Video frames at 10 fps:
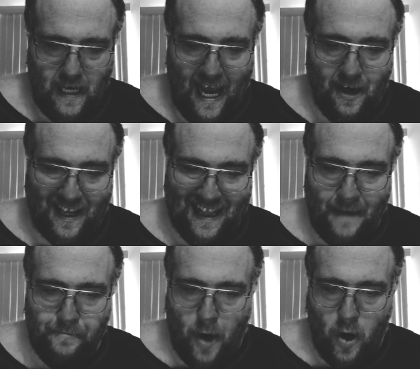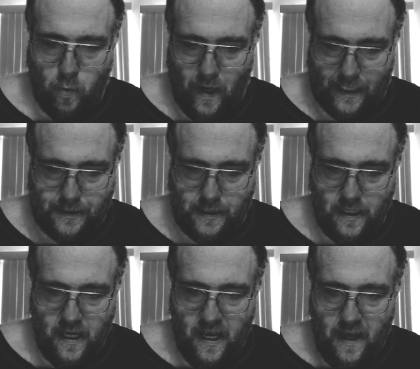out of Glenbard West.
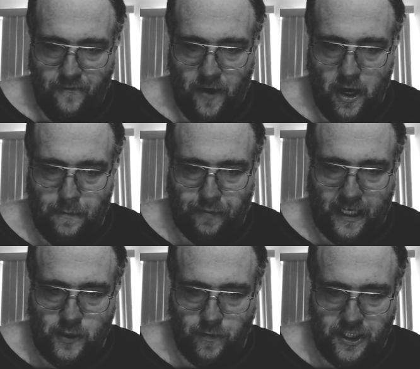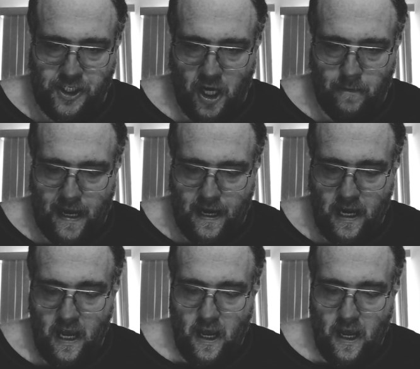Very impressed with this young man.